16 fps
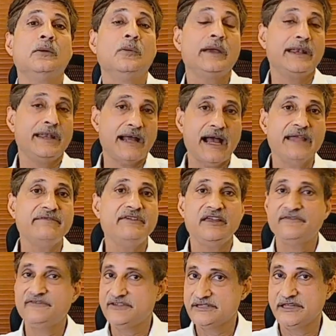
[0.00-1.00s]
where I
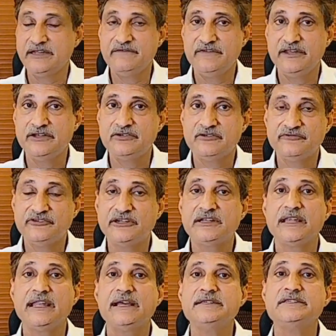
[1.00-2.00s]
V F is in vitro
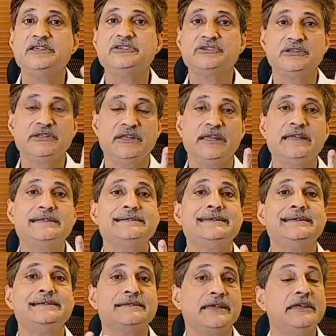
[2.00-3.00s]
fertilization, I
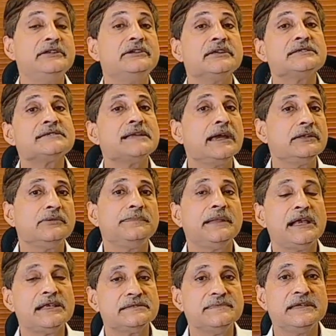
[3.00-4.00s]
C S I is
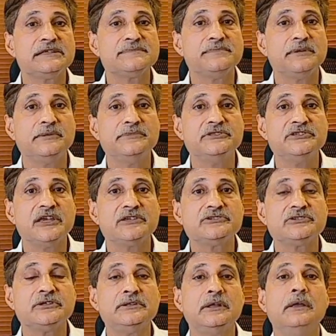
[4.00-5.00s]
intracytoplasmic sperm
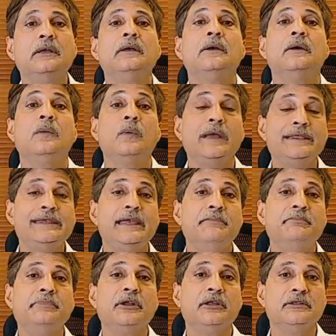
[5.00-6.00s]
injection, where the
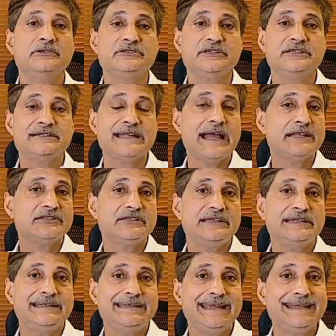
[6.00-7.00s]
embryologist
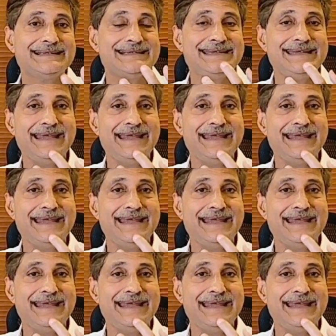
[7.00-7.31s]
actually takes the